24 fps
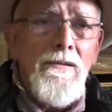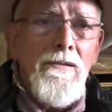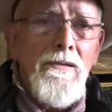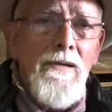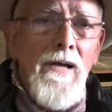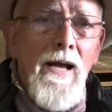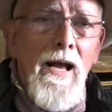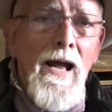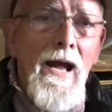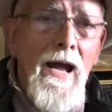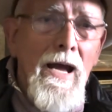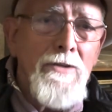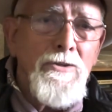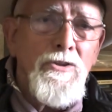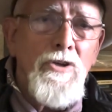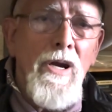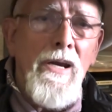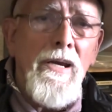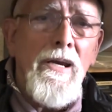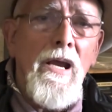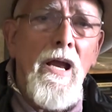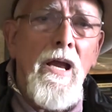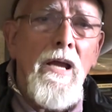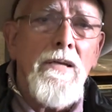
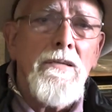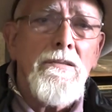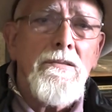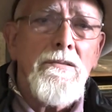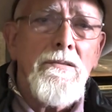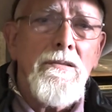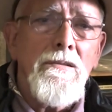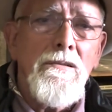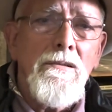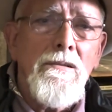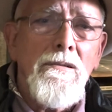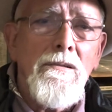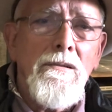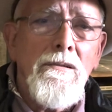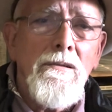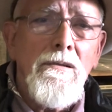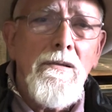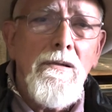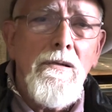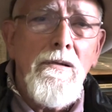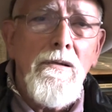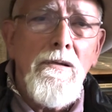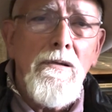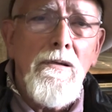hatching eggs,
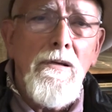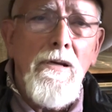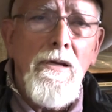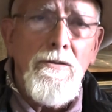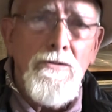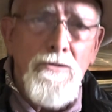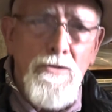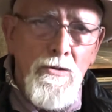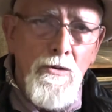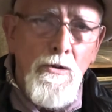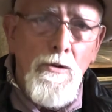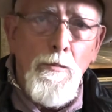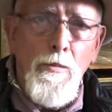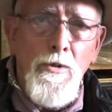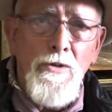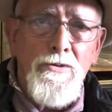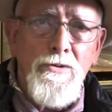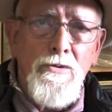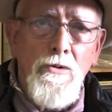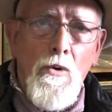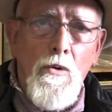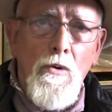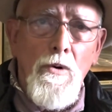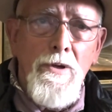and suitable
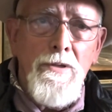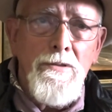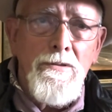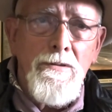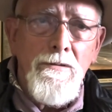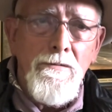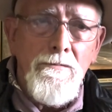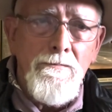stories.